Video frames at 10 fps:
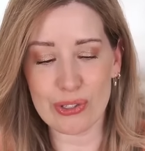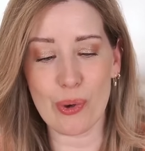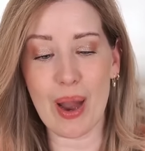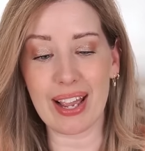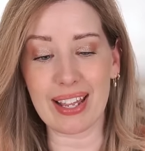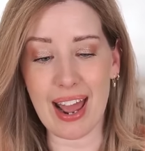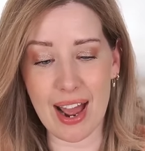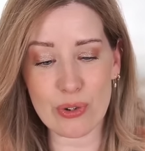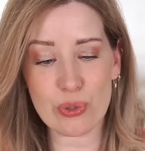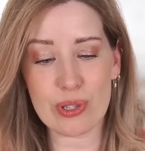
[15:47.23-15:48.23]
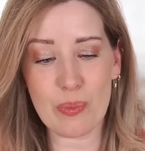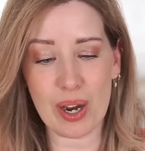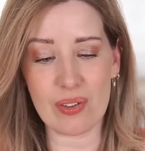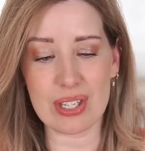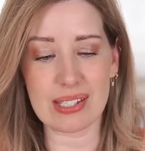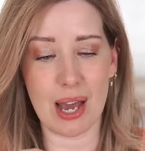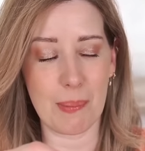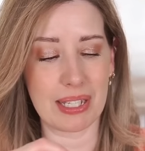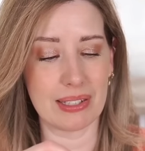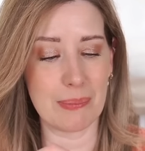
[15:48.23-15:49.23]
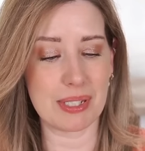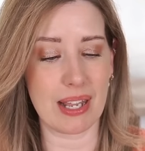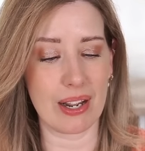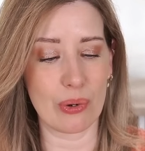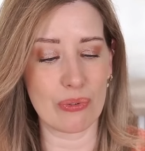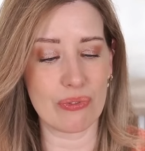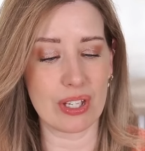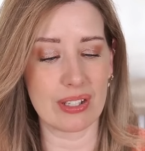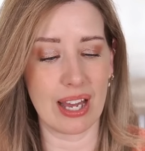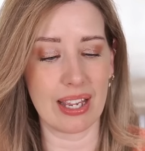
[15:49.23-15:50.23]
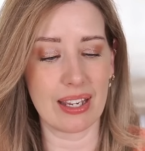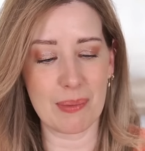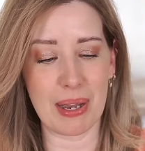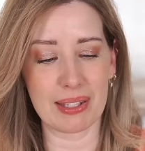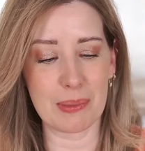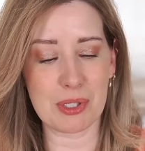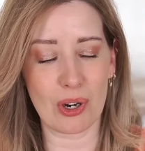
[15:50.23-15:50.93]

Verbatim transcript: So I can actually wear these on my lips and I don't feel like my lips